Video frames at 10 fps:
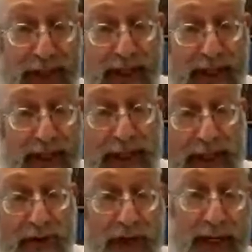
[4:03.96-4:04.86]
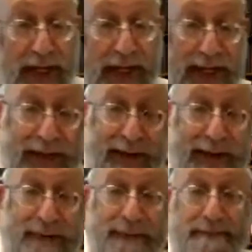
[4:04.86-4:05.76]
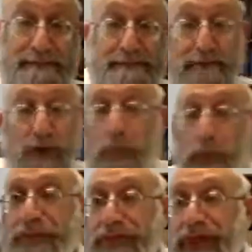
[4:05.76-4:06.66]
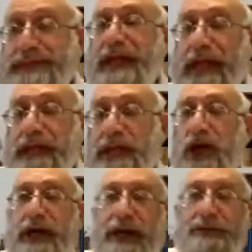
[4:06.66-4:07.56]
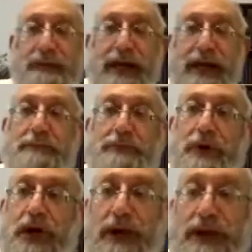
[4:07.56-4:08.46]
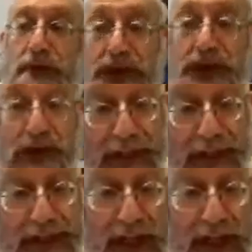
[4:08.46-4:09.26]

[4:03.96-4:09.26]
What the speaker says: Now, what things the halacha have to make a bracha in the original place?